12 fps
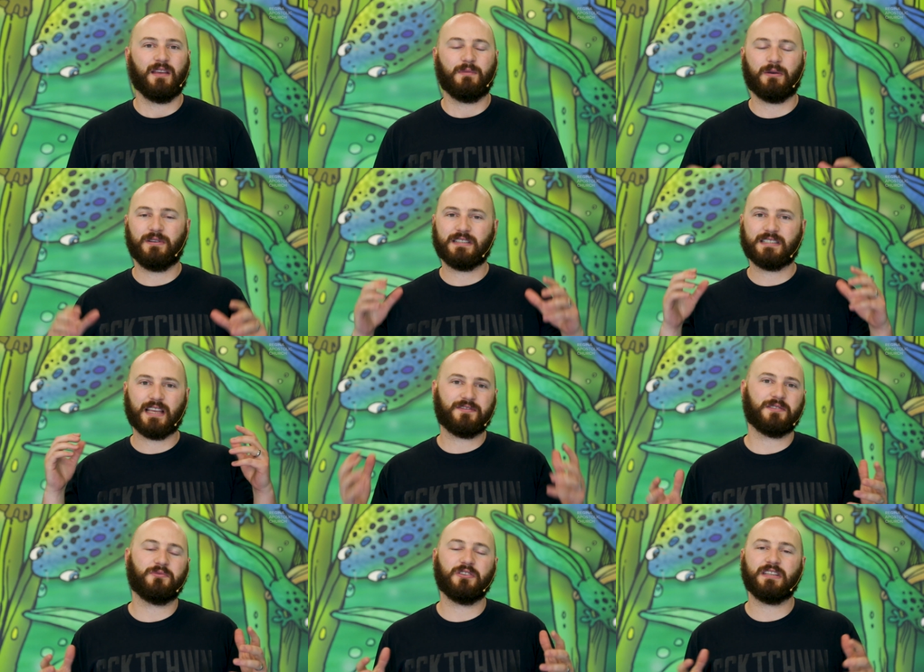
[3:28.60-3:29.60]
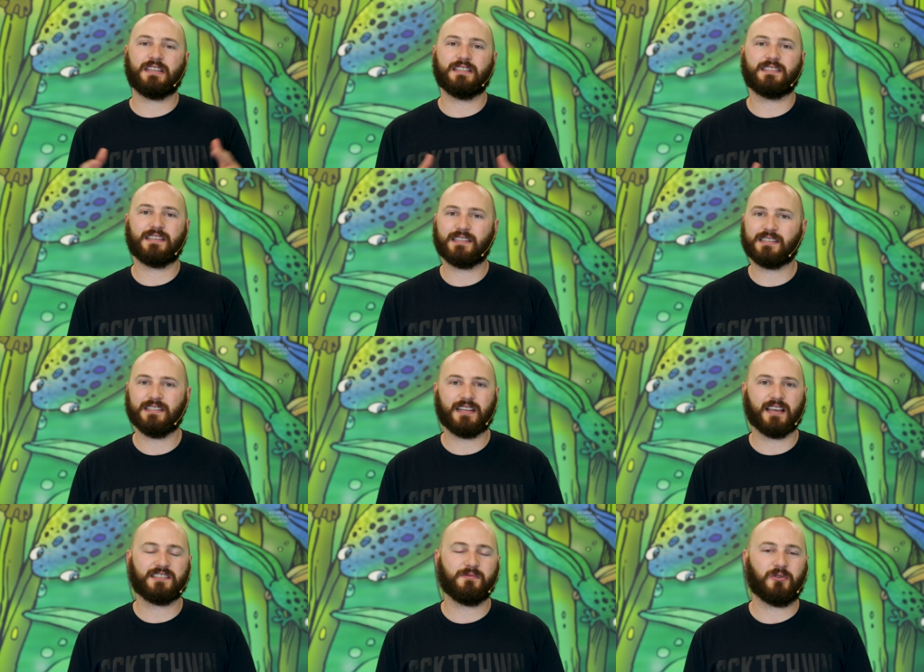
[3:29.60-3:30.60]
And we just have some really consistent
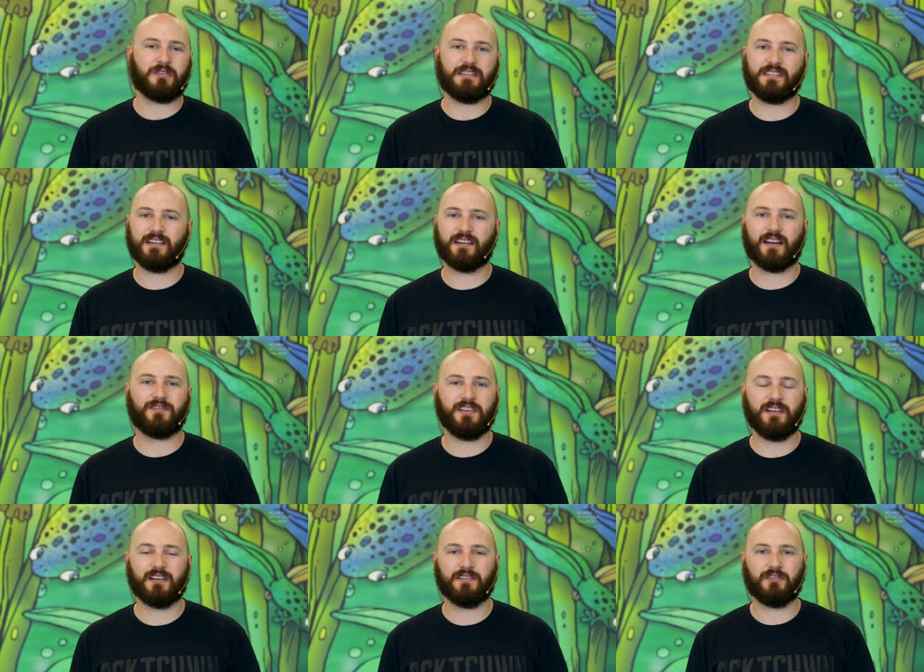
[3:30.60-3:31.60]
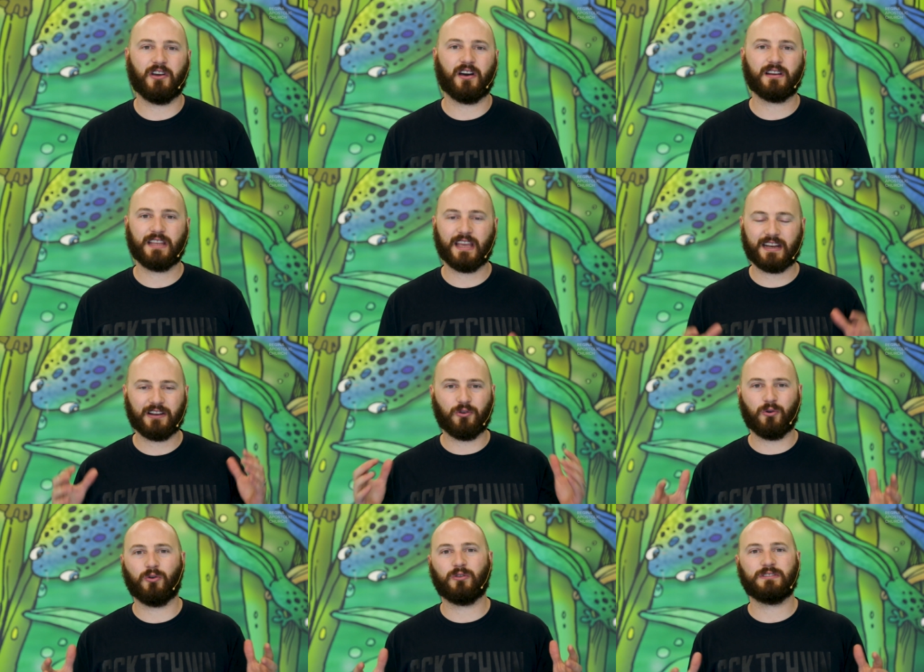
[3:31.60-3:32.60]
testimonies year after year of God getting a
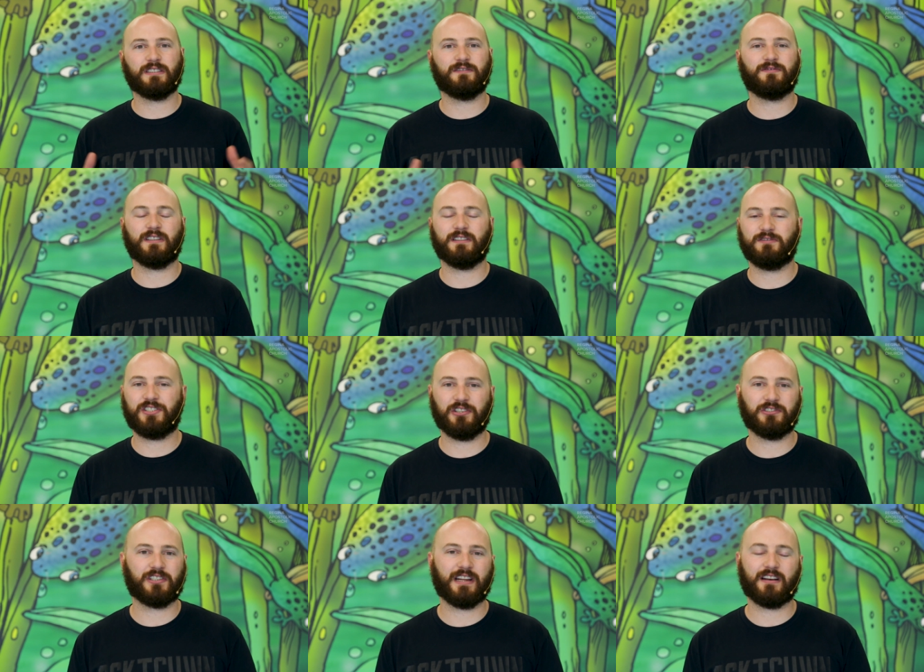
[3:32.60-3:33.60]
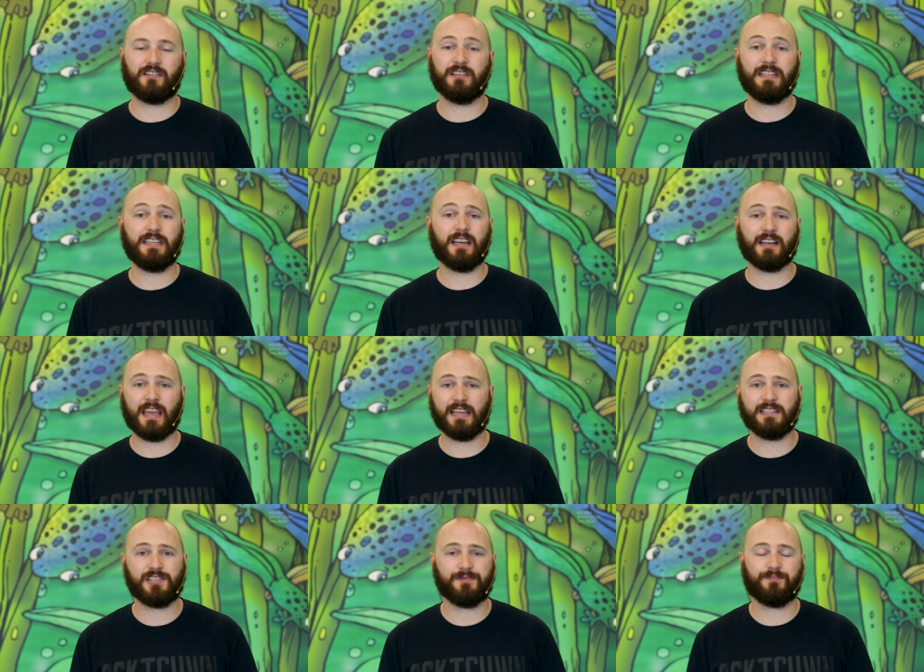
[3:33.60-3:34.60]
hold of, of children at a really young
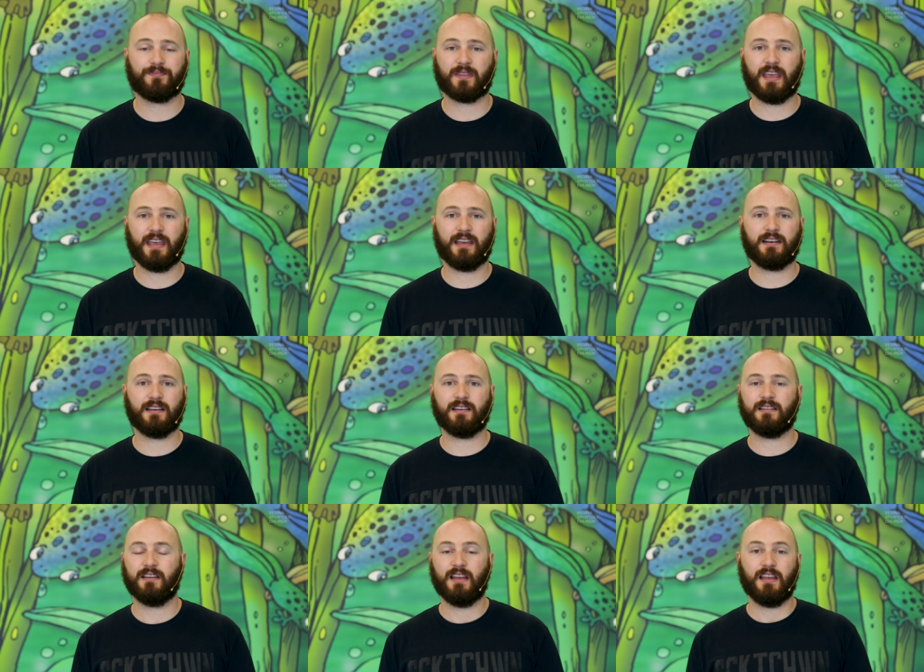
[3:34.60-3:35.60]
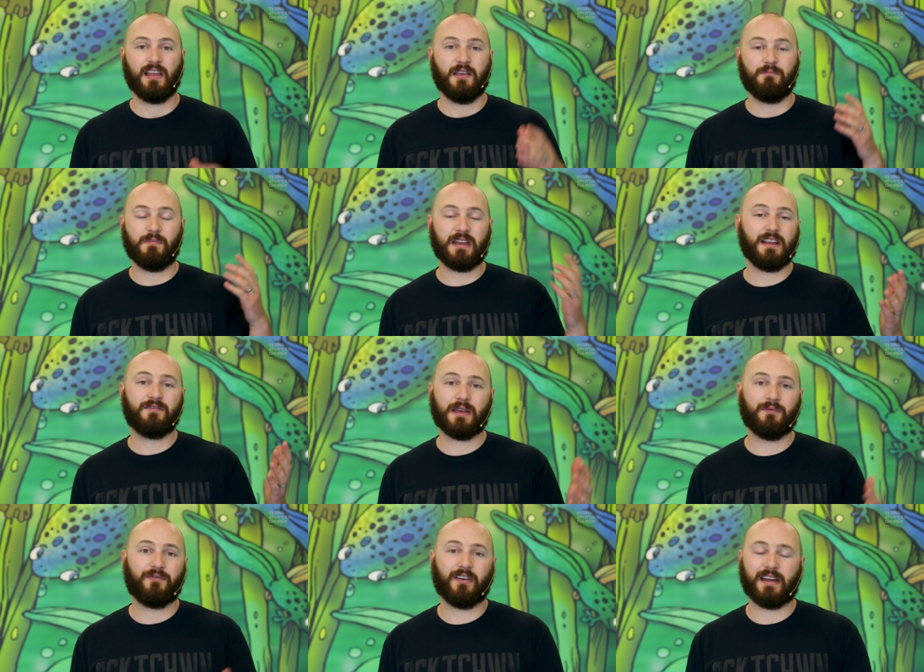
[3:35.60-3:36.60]
age. And uh, many of
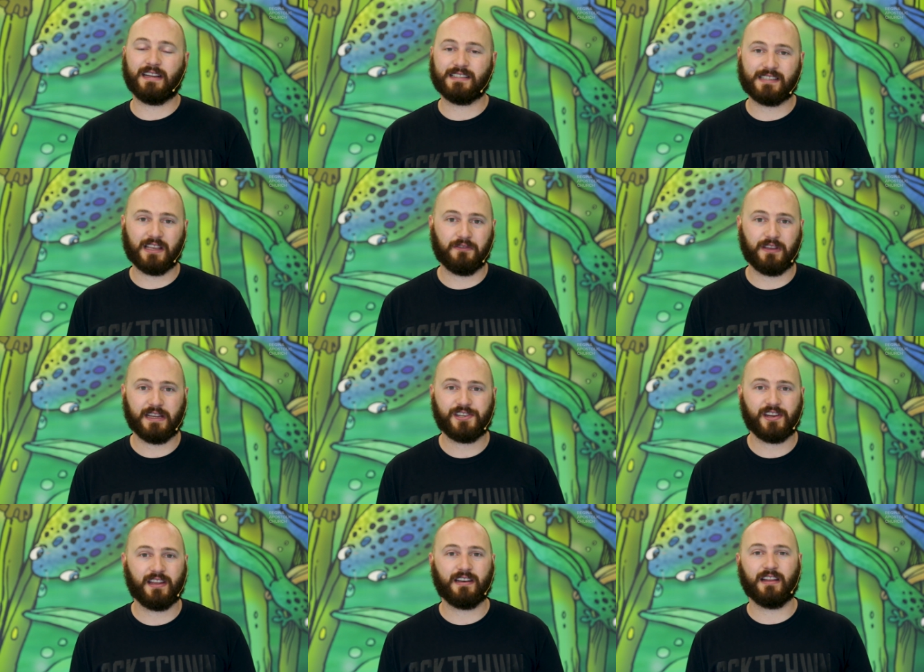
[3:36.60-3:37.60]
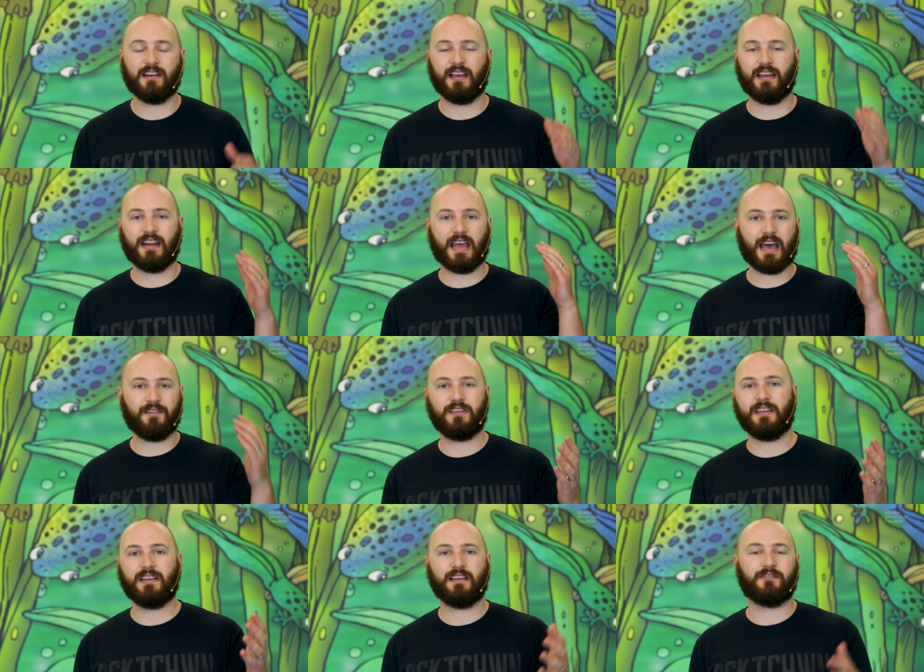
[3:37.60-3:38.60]
them finding salvation and, and
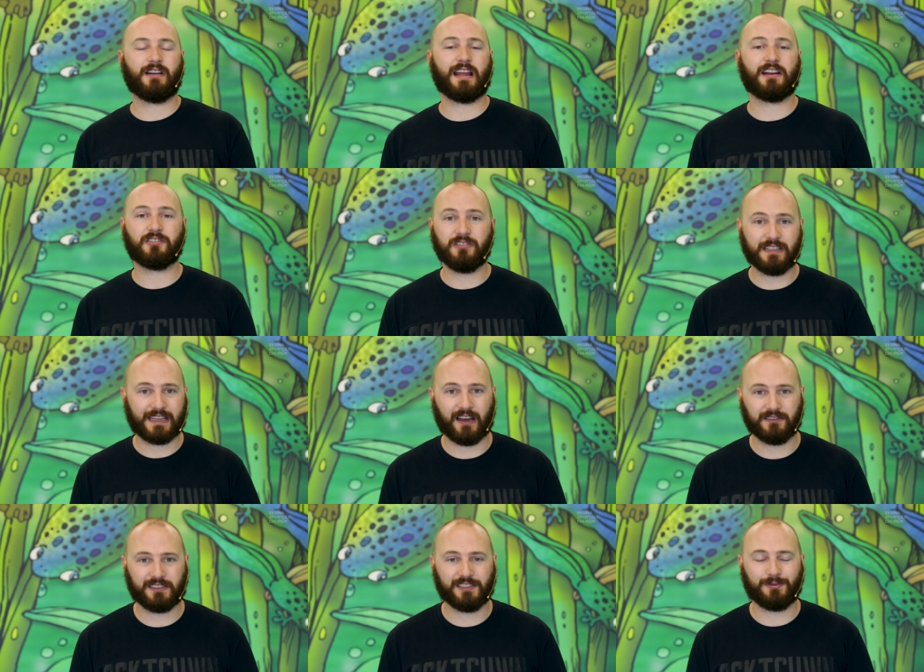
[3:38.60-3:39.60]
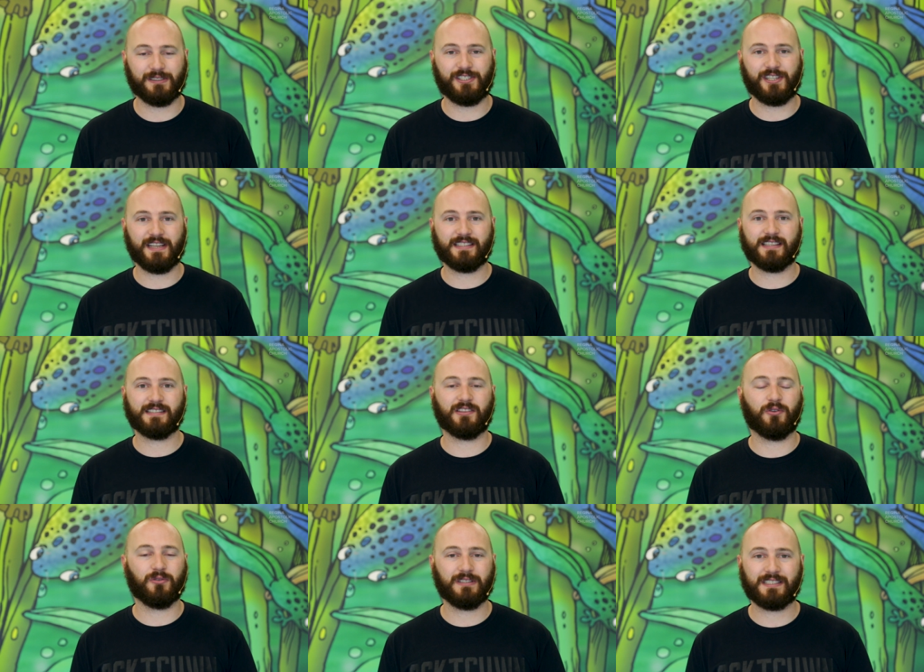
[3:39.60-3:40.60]
having radical encounters with Jesus and
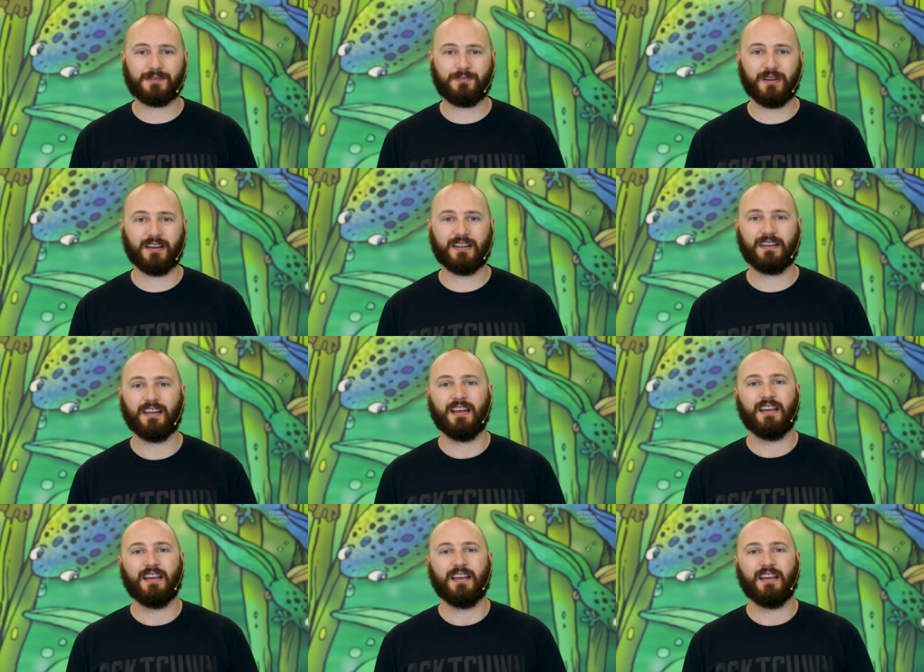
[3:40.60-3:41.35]
the Holy Spirit.